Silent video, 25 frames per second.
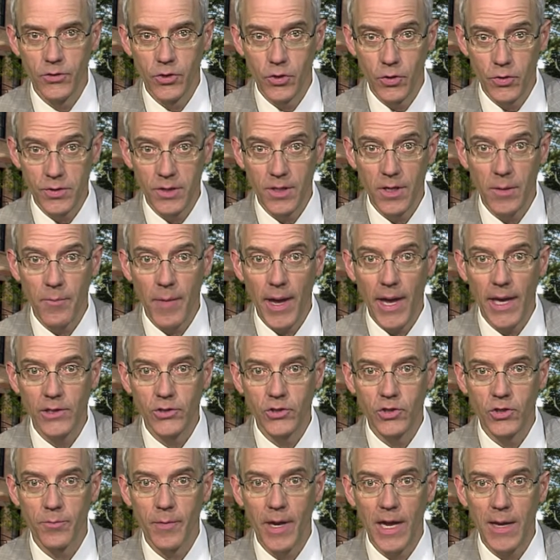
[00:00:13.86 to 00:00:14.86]
Choosing a
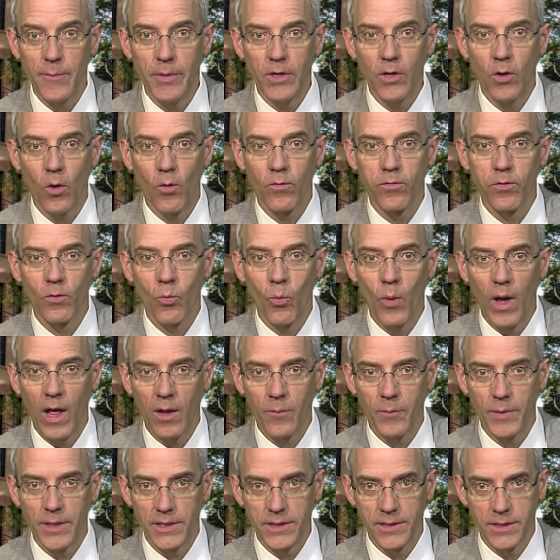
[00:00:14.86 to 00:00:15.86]
major may be
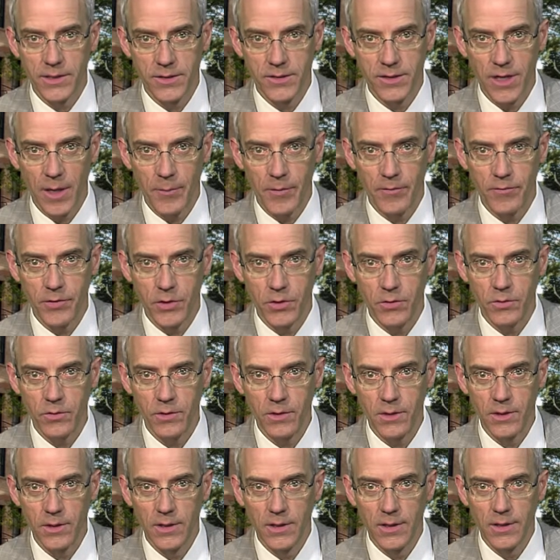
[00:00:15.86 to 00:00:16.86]
overwhelming to some of
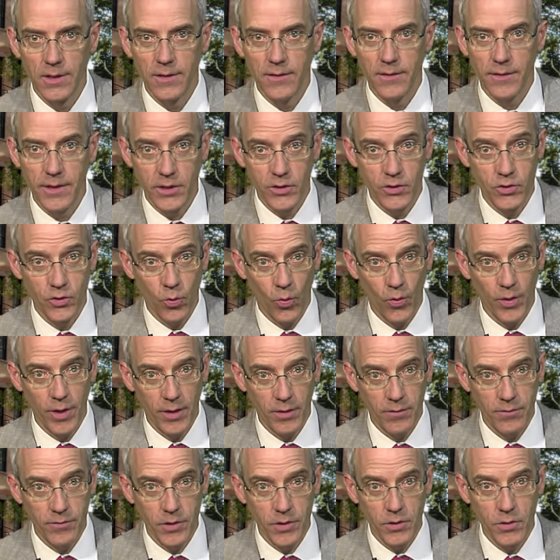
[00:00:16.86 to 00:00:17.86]
you. These
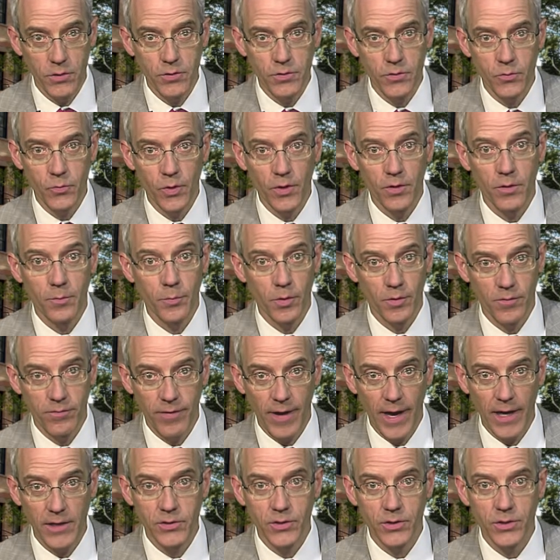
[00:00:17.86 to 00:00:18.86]
short interviews with
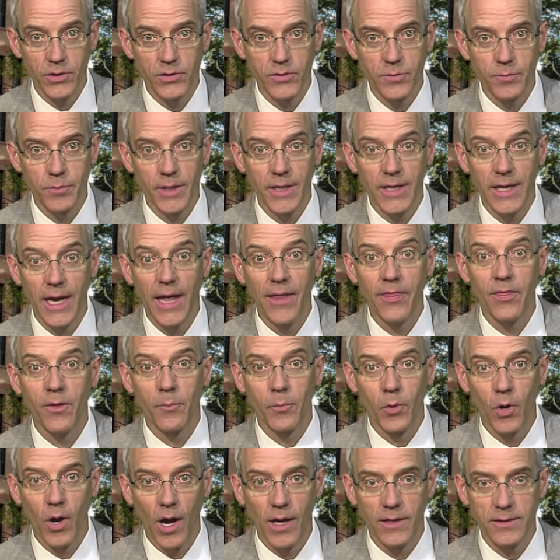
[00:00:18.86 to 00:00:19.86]
professors
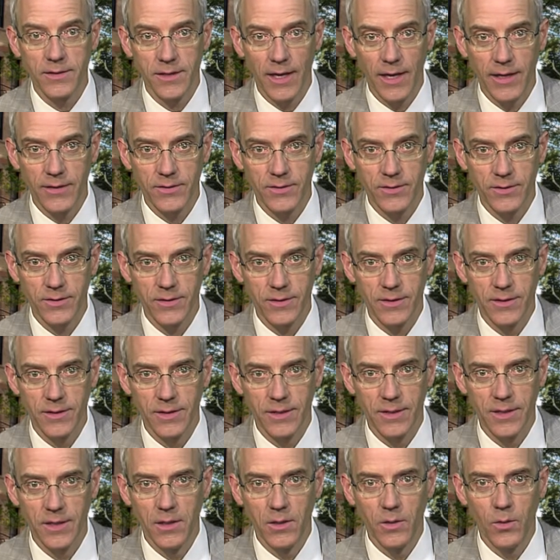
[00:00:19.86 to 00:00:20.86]
begin the process.
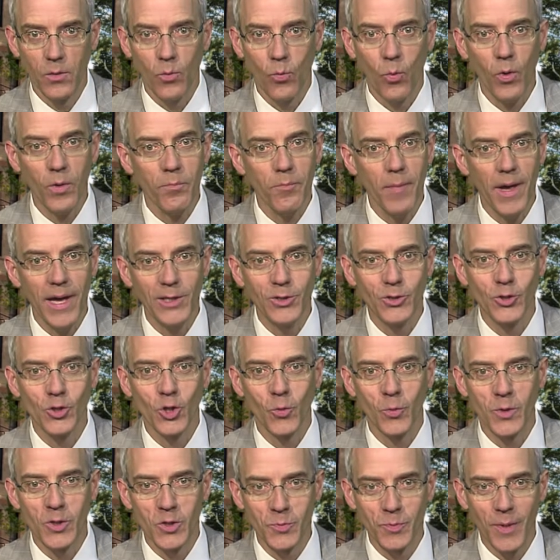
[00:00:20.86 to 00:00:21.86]
What
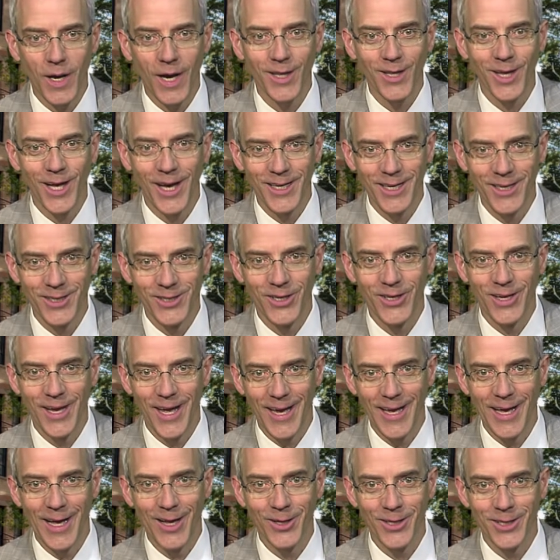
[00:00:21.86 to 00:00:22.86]
major are we spotlighting
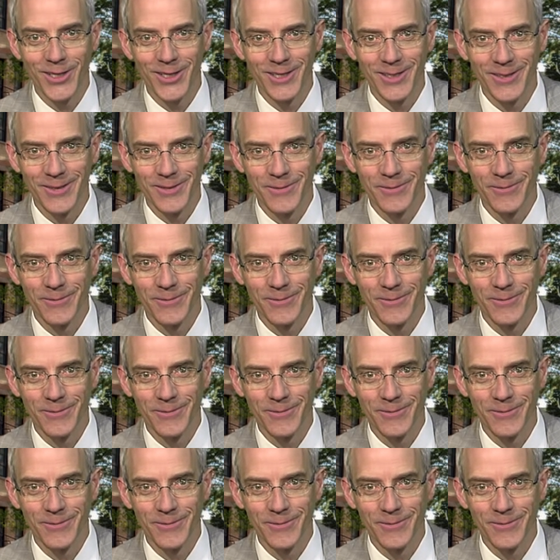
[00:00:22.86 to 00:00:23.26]
today, Ellen?